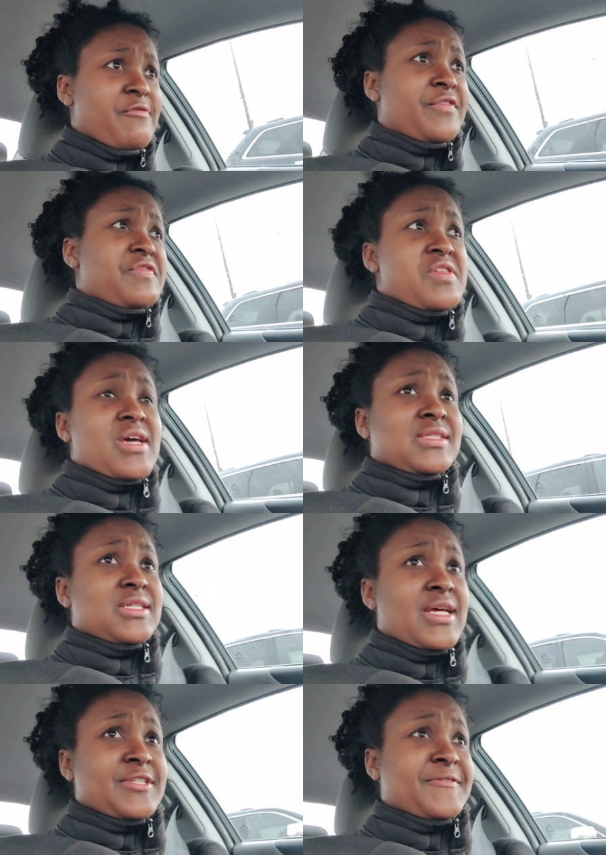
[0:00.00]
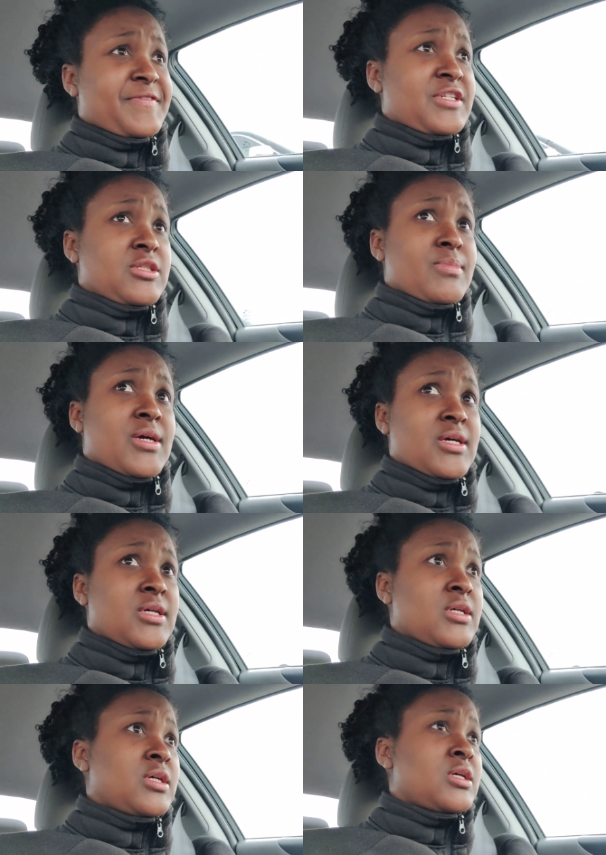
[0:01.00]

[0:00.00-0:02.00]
11.59 tonight to finish my